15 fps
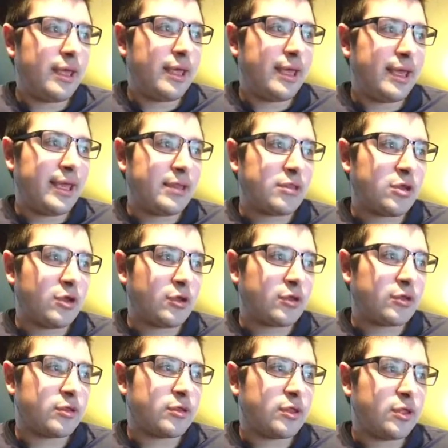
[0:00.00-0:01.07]
a
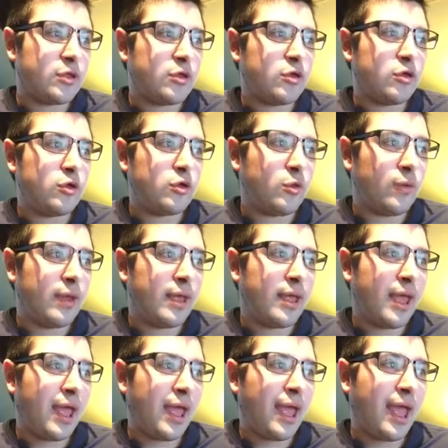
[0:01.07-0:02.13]
nurse who
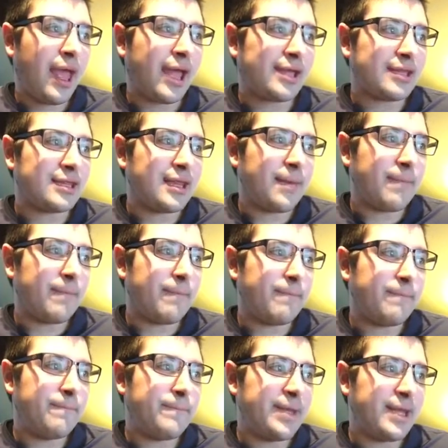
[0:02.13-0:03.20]
has
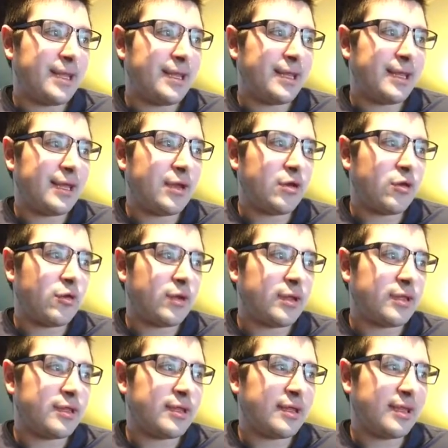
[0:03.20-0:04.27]
been in
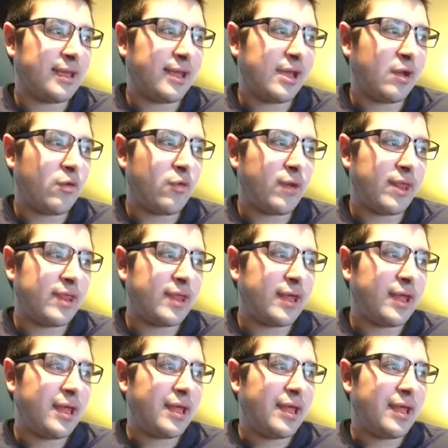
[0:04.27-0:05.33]
court dealing with
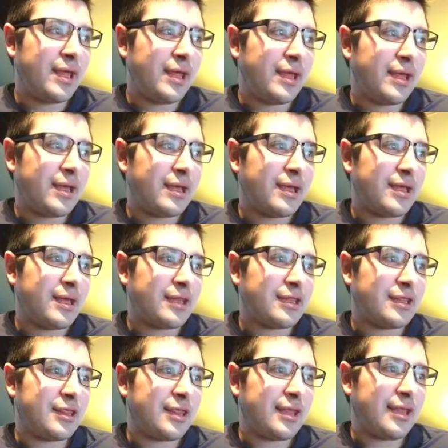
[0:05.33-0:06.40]

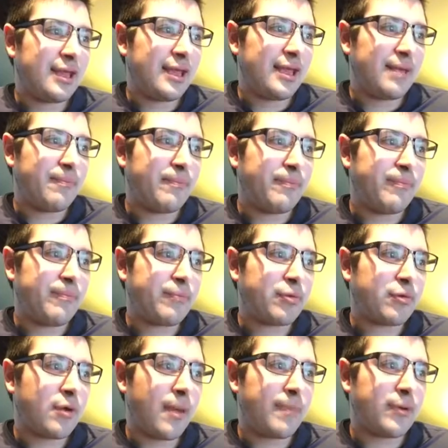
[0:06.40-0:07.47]
custody and
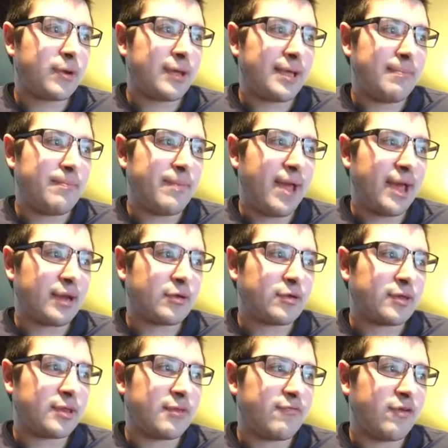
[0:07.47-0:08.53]
property
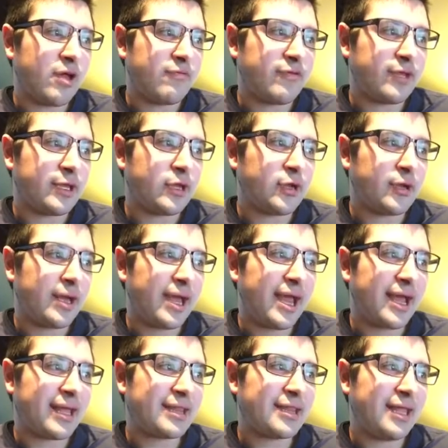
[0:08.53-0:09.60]
matters involving her
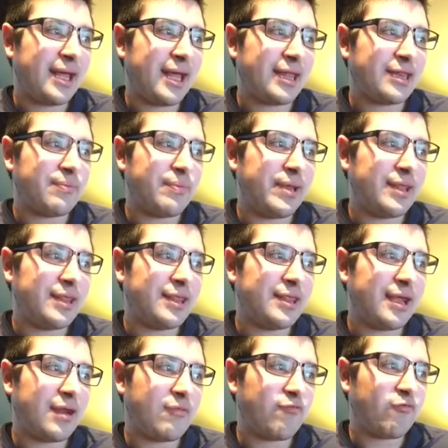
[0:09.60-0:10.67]
ex-husband,
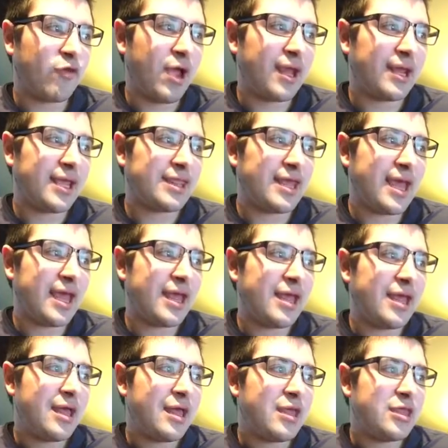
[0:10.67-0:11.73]
said Friday that
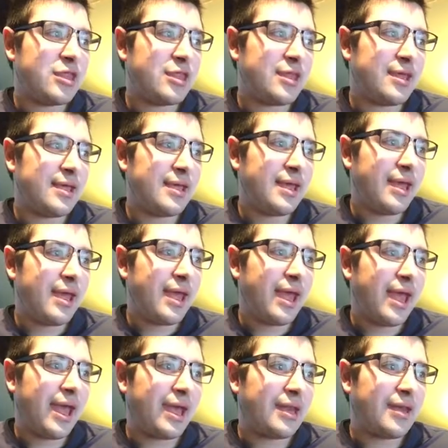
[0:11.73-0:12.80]
she
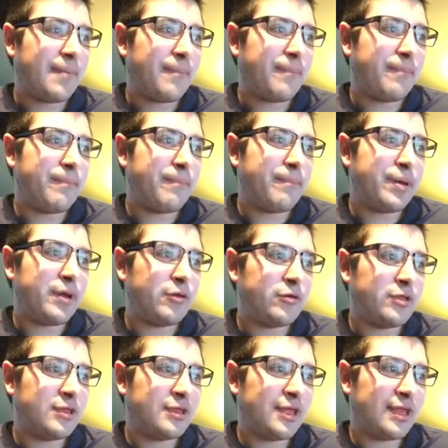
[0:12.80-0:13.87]
had
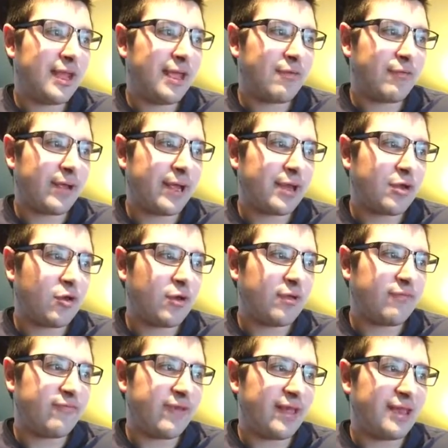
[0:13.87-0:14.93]
posted a rant
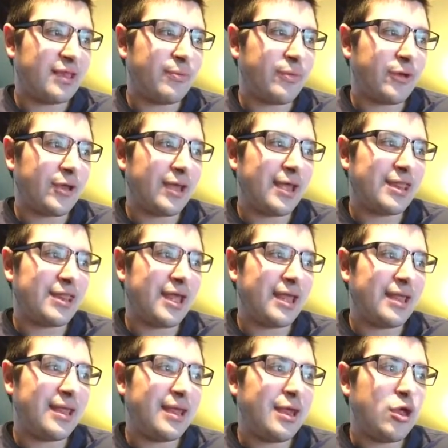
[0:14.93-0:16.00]
on Facebook and
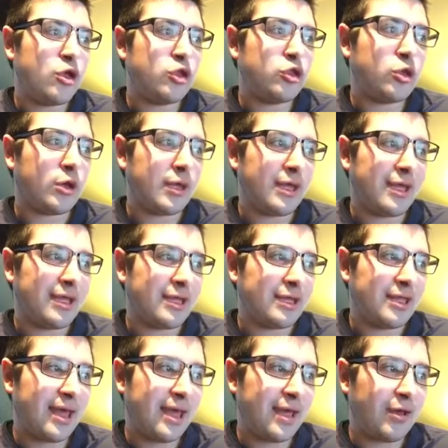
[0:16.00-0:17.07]
then took it
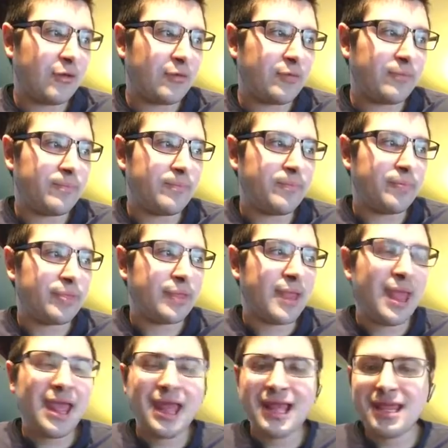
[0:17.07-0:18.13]
down.
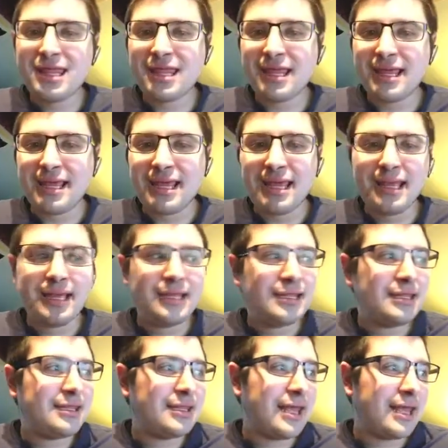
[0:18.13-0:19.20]
She
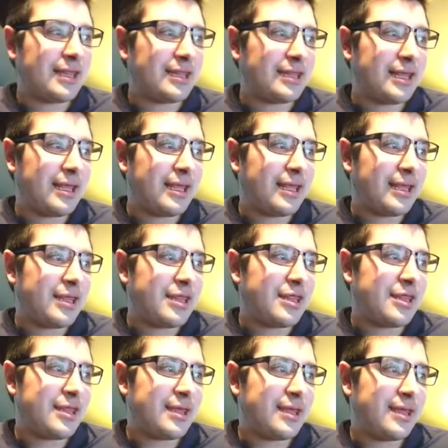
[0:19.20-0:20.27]
says
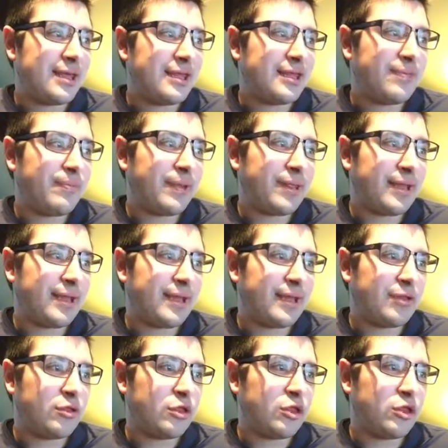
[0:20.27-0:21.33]
she is
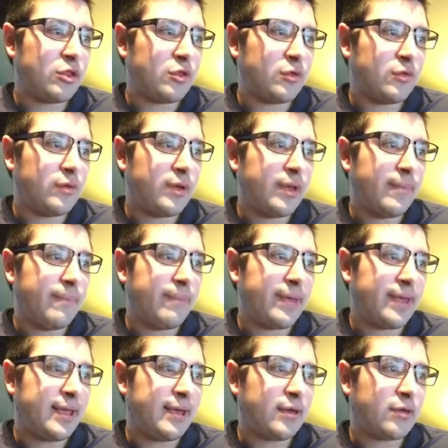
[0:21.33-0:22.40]
planning to
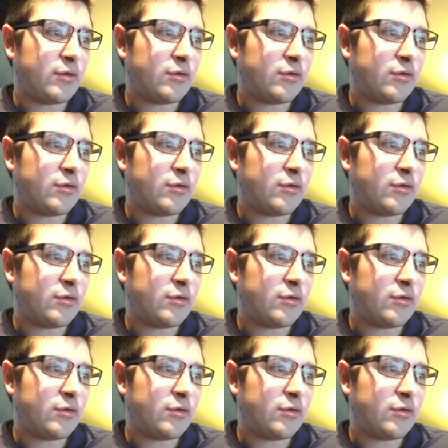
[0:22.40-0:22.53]
be